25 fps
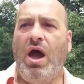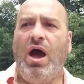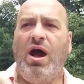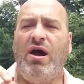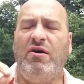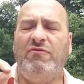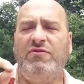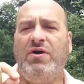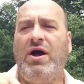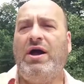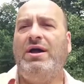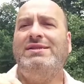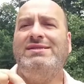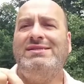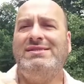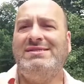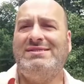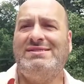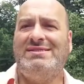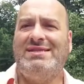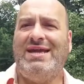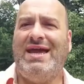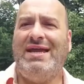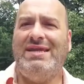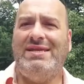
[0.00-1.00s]
of
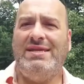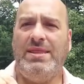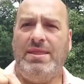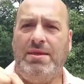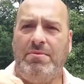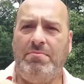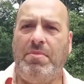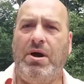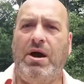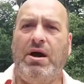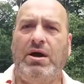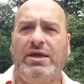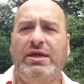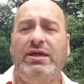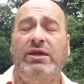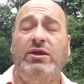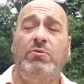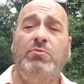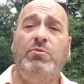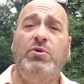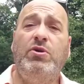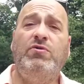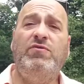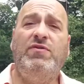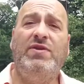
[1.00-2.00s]
understanding the market you're
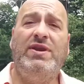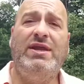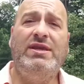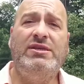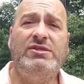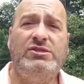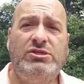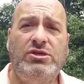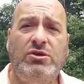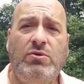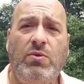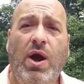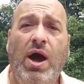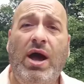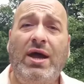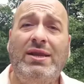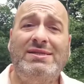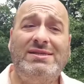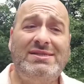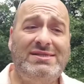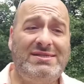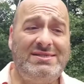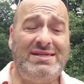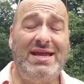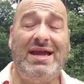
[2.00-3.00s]
moving into,
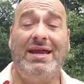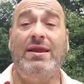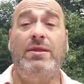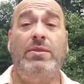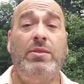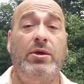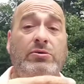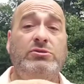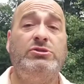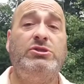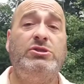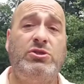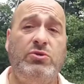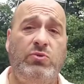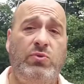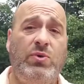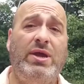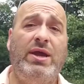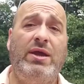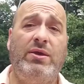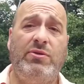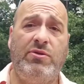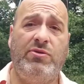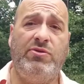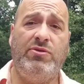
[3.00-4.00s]
understanding those
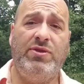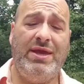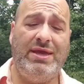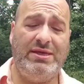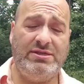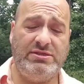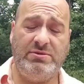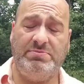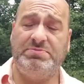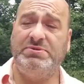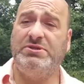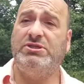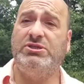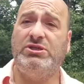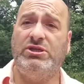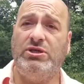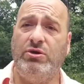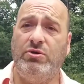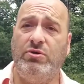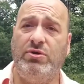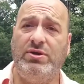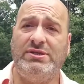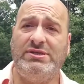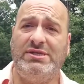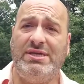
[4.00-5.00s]
three other things
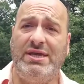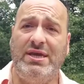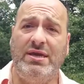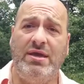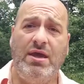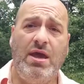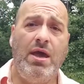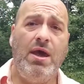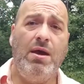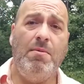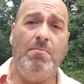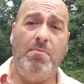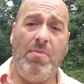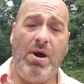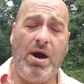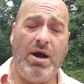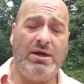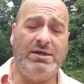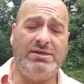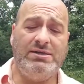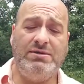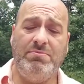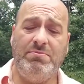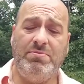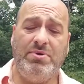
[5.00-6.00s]
obscurity,
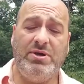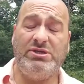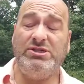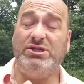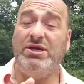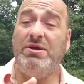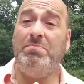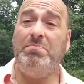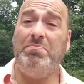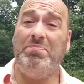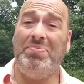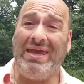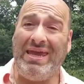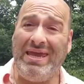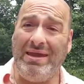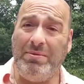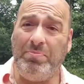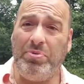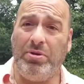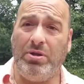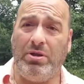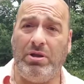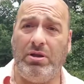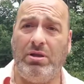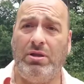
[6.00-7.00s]
marketing budget,
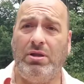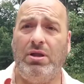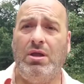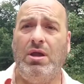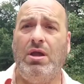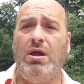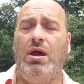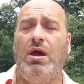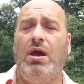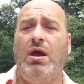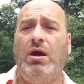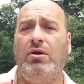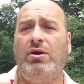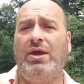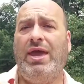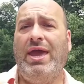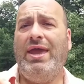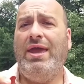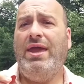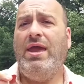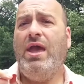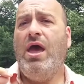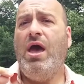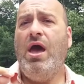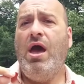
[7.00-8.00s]
people
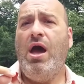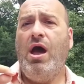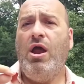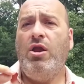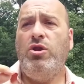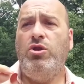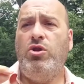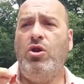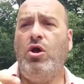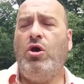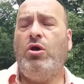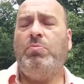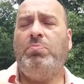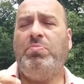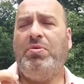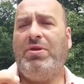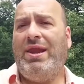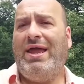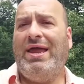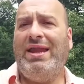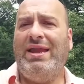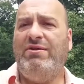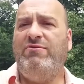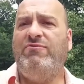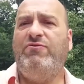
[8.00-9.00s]
okay not
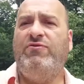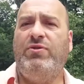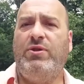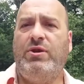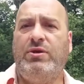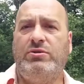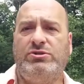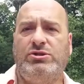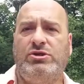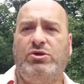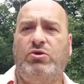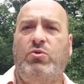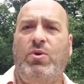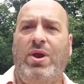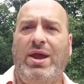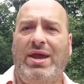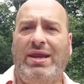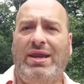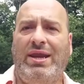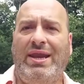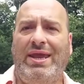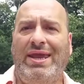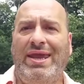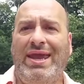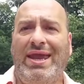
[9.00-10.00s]
planning for those
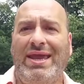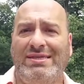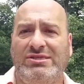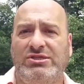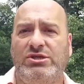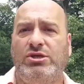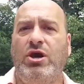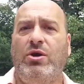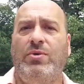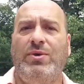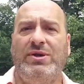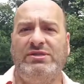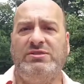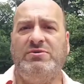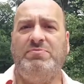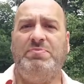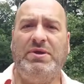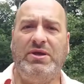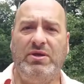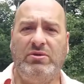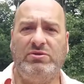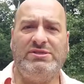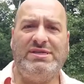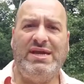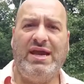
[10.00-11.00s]
correctly is going to be
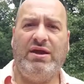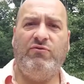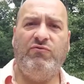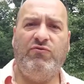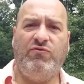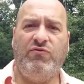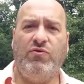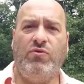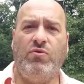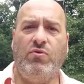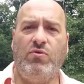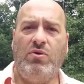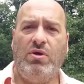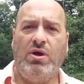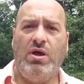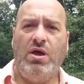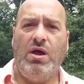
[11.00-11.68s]
your downfall.